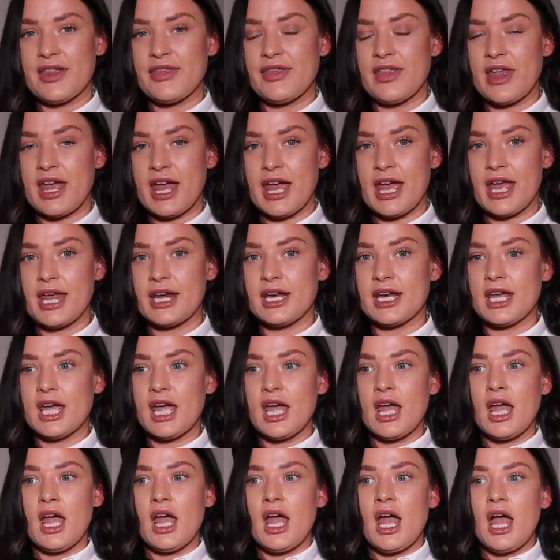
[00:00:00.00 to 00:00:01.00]
and then
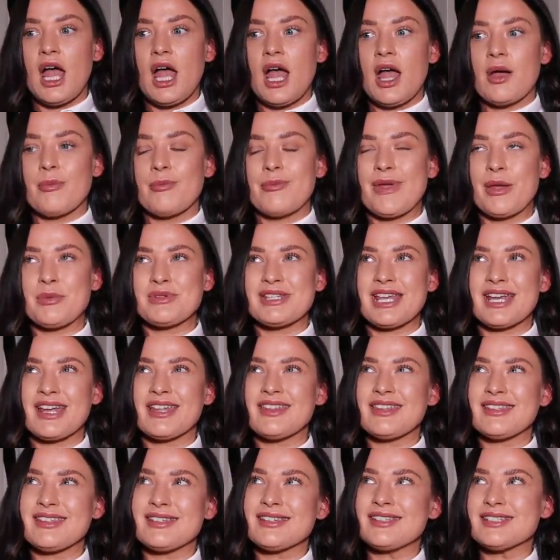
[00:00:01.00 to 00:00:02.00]
it was like
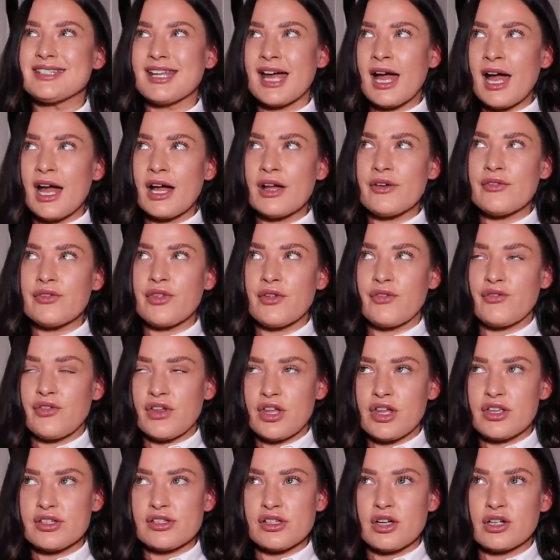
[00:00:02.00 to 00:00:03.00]
at the start of the
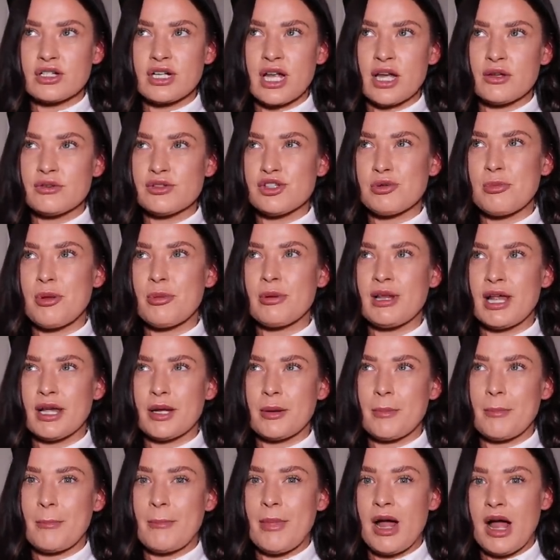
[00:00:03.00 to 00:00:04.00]
first lockdown, so maybe
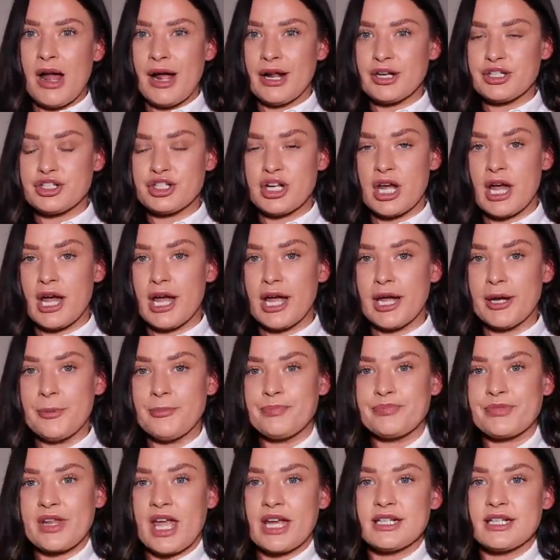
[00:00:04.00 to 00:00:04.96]
like March time,